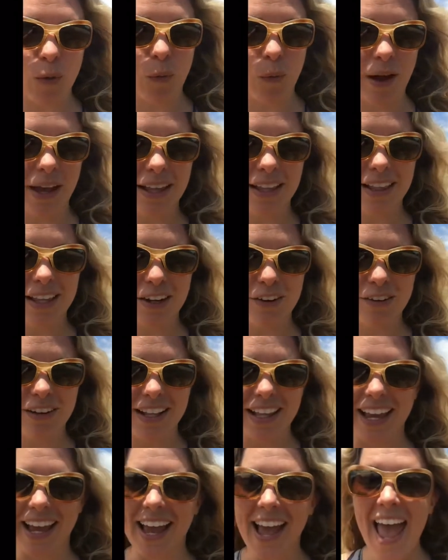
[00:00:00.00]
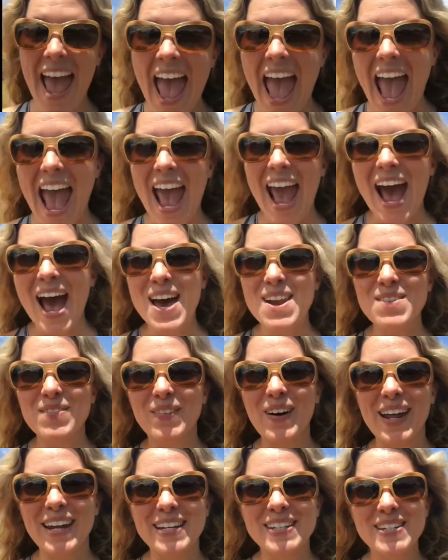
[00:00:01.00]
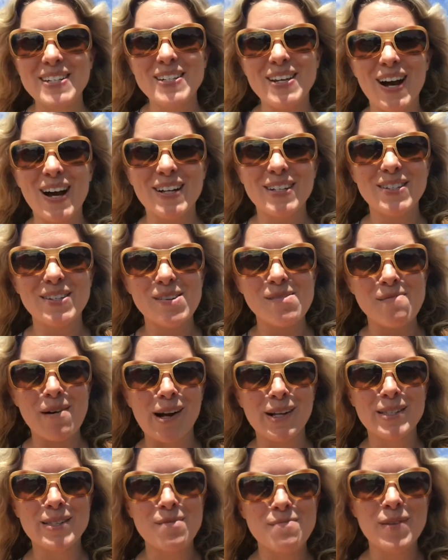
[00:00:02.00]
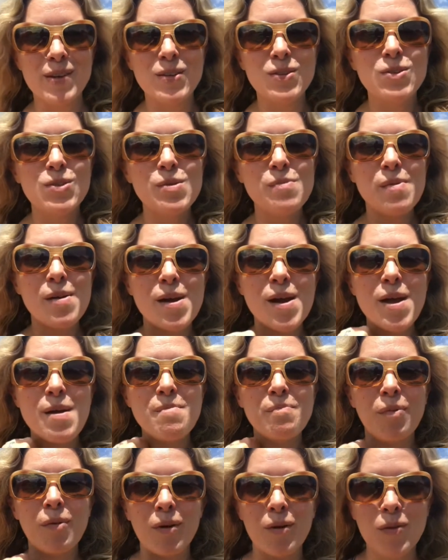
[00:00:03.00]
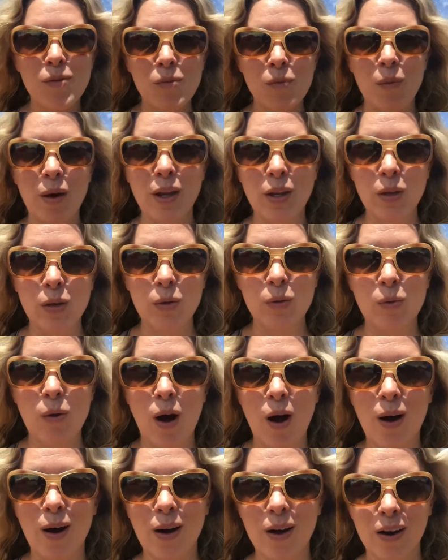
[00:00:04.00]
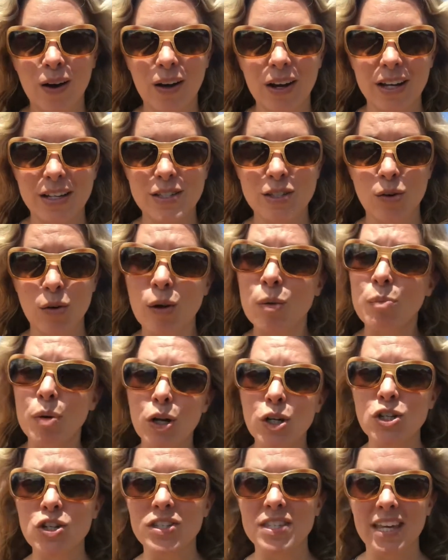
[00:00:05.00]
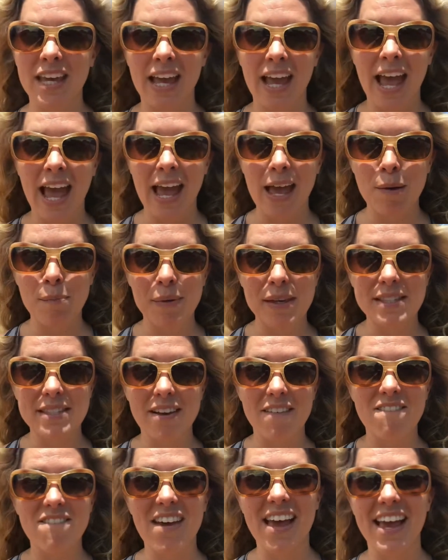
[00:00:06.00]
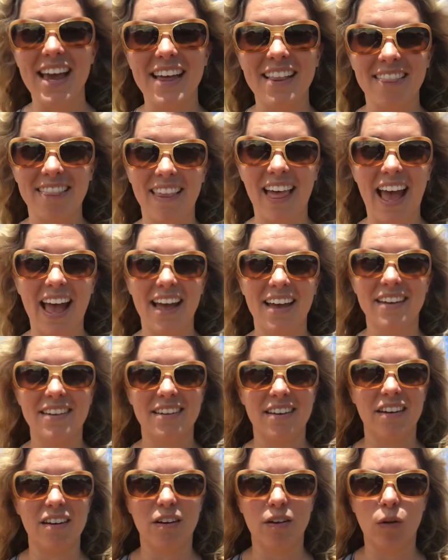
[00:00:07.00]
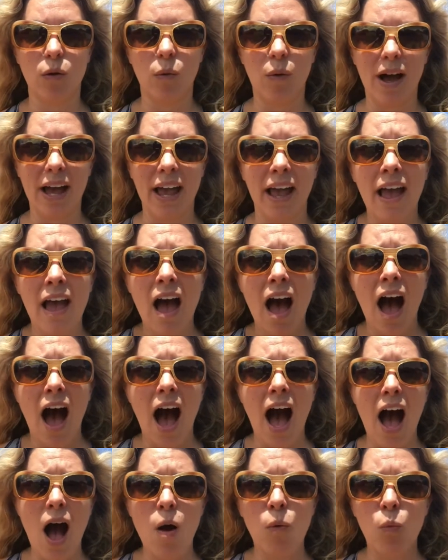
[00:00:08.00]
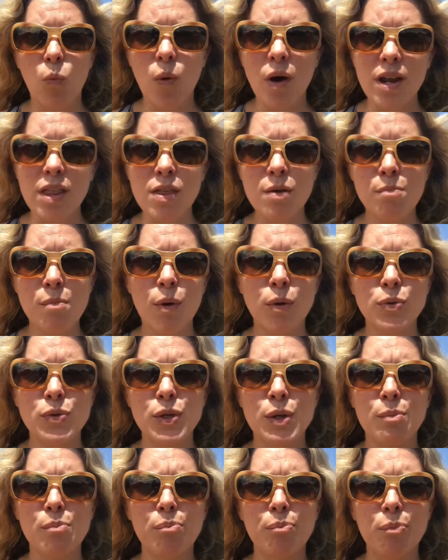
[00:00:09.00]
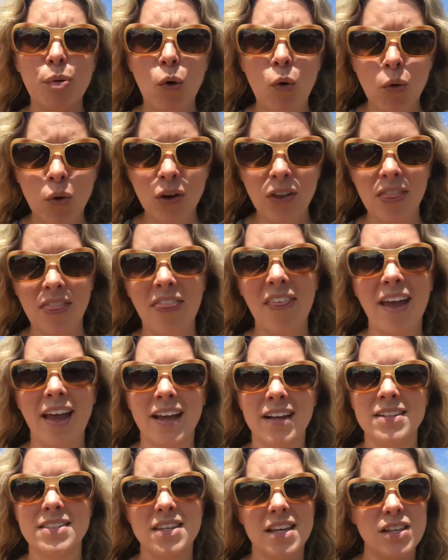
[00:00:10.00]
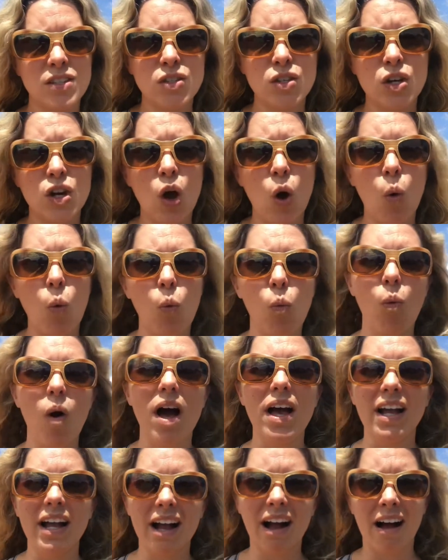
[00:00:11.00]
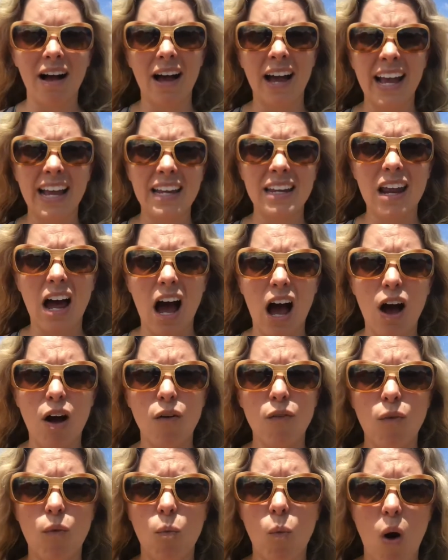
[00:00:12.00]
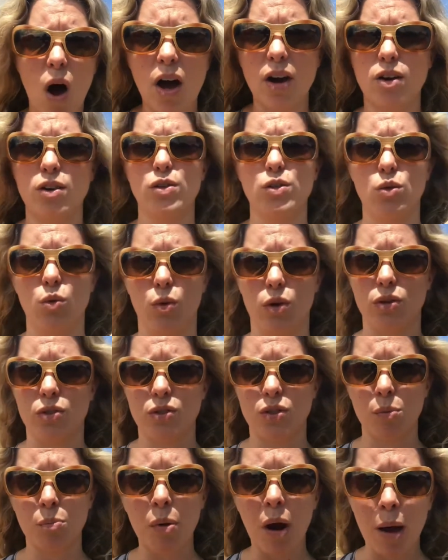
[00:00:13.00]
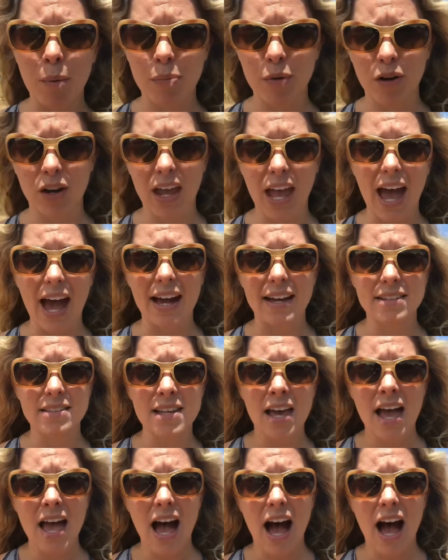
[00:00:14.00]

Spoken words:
quite literally, and wanted to talk to you about something super important when you are considering purchasing a piece of vacant land here in Hawaii. One of the most important things is to know what kind of water source the property has.